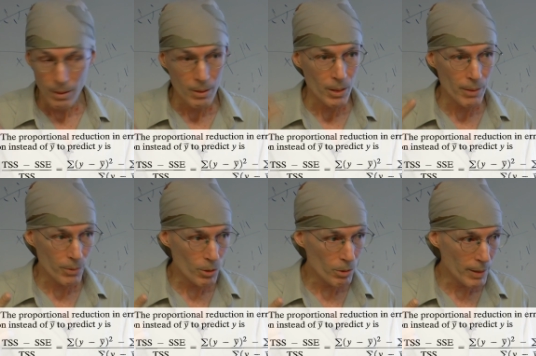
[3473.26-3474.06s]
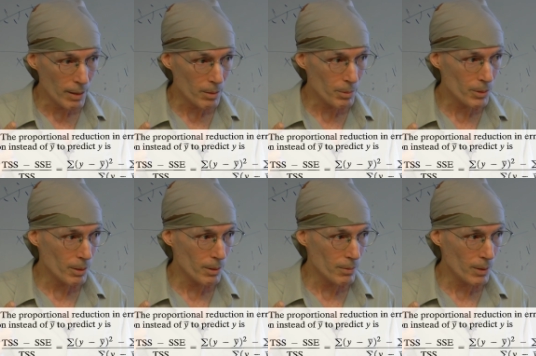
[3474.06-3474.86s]
If two variables
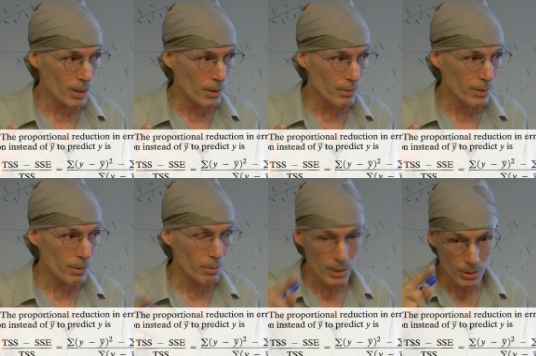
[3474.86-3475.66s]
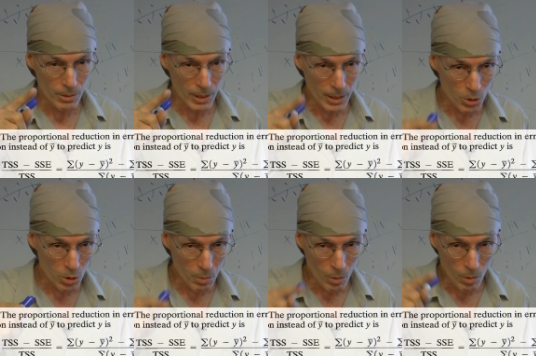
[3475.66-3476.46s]
are involved, we use a
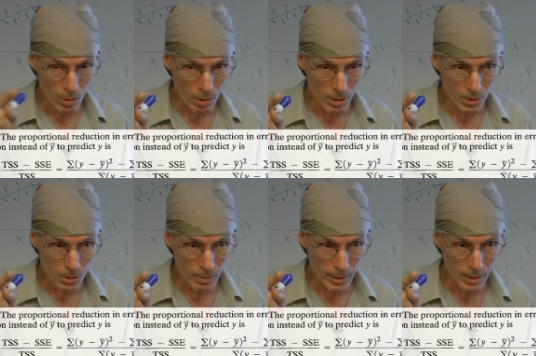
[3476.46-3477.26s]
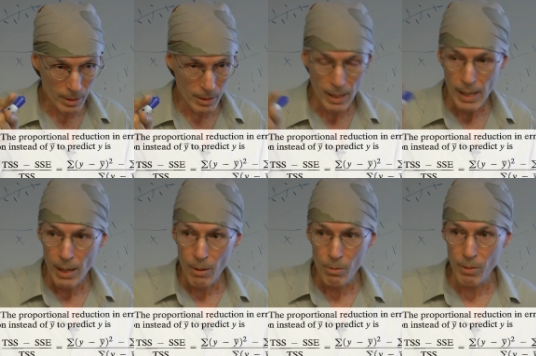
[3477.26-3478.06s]
small R square.
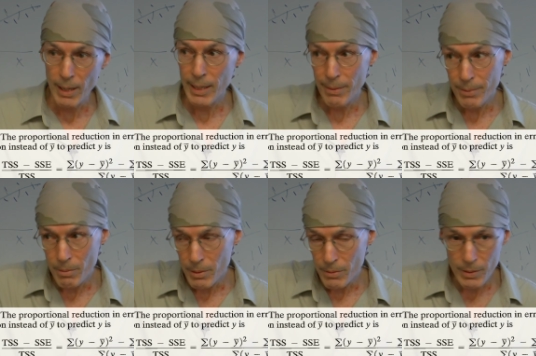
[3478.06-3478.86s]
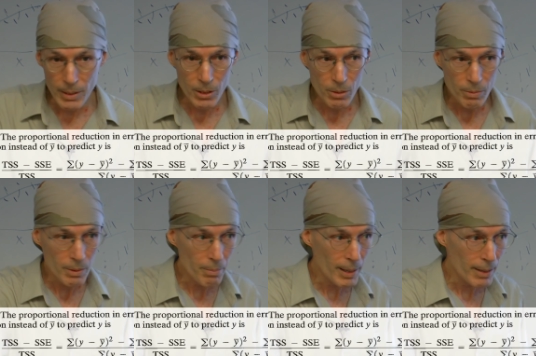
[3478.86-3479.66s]
Right after we finish with
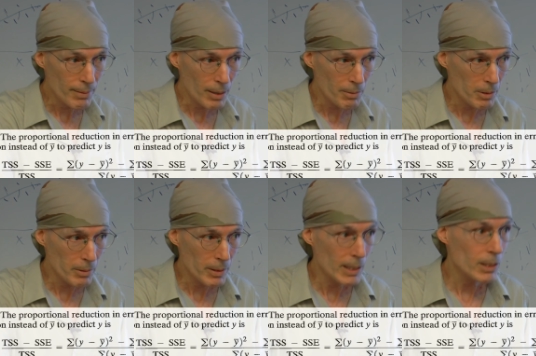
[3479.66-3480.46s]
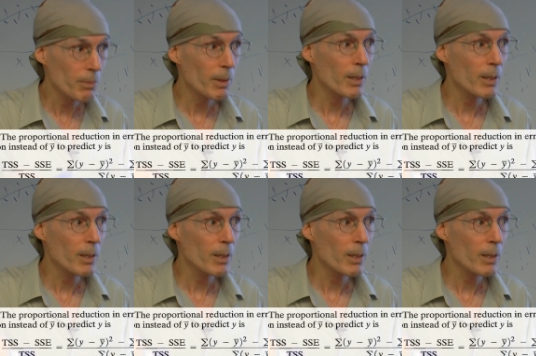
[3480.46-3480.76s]
bivariate regression, we're going